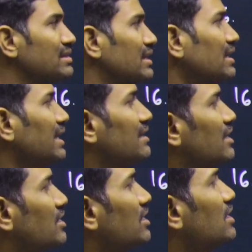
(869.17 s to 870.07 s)
say that at the
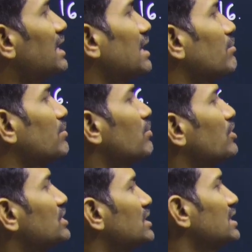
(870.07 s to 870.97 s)
third carbon
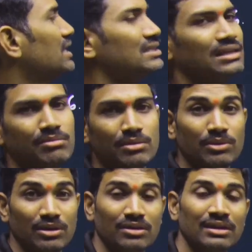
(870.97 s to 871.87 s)
position there is a double
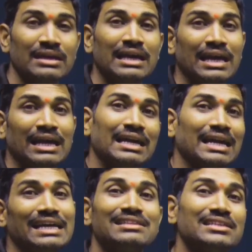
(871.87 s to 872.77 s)
bond.
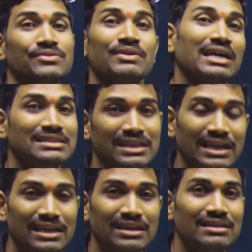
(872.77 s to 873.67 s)
Like this we are
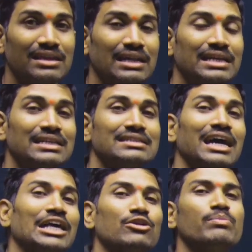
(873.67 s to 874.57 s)
saying that is the
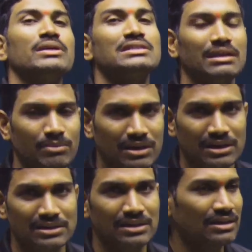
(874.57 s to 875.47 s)
IUPAC
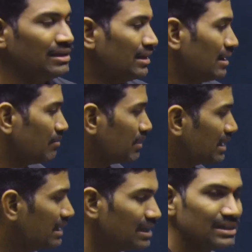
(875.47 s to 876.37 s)
nomenclature. But
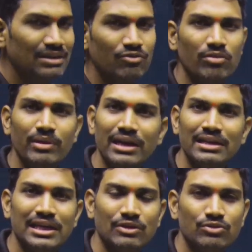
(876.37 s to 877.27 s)
here that omega
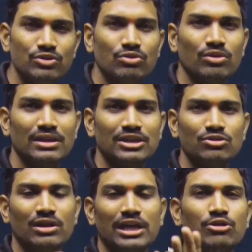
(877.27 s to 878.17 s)
they used, no, that is
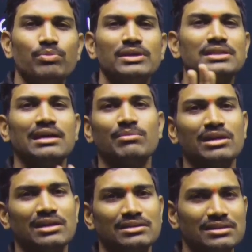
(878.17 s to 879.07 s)
not IUPAC
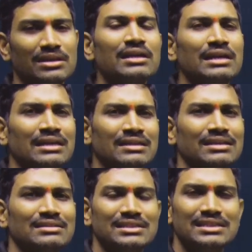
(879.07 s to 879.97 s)
nomenclature. That is
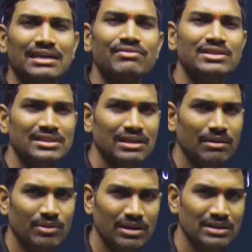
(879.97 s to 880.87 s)
just conventional
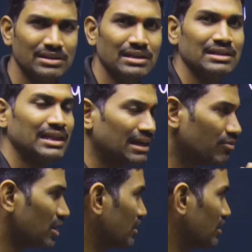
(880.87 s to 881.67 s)
nomenclature. There what